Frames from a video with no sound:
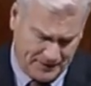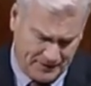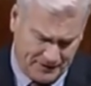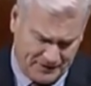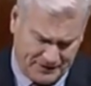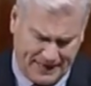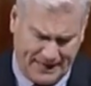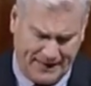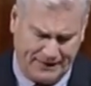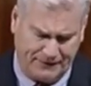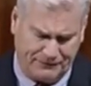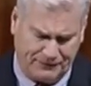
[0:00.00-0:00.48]

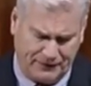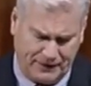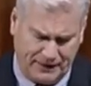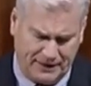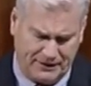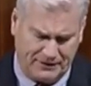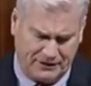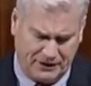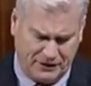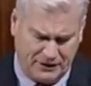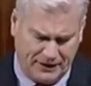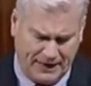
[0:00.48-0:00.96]
Thankfully,
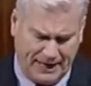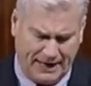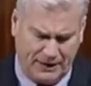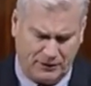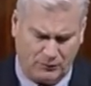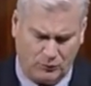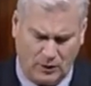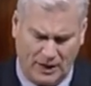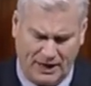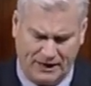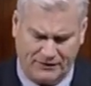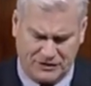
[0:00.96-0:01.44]
the
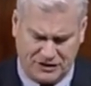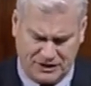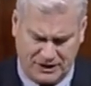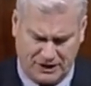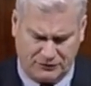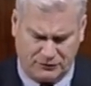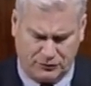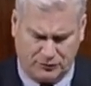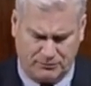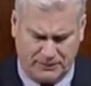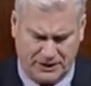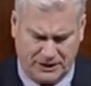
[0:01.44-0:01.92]
United Way of
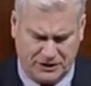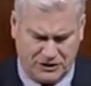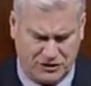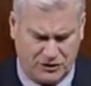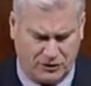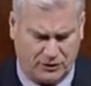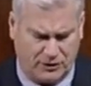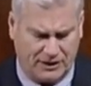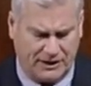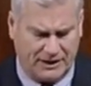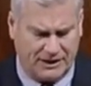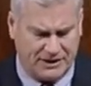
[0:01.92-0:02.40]
Central
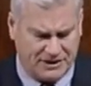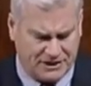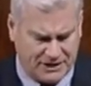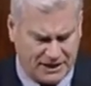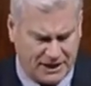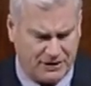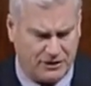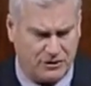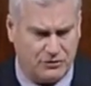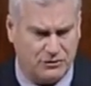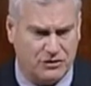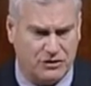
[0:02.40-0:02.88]
Minnesota
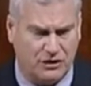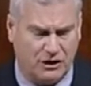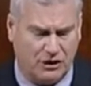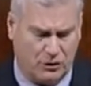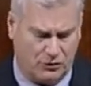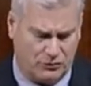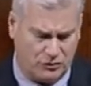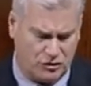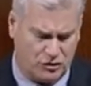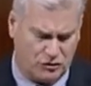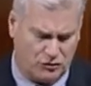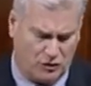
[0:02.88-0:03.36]
continues to
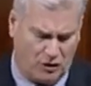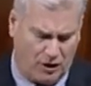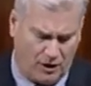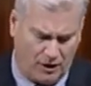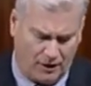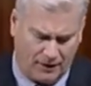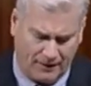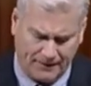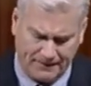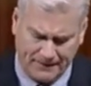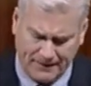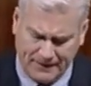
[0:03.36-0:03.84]
go
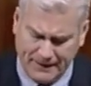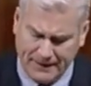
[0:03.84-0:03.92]
strong.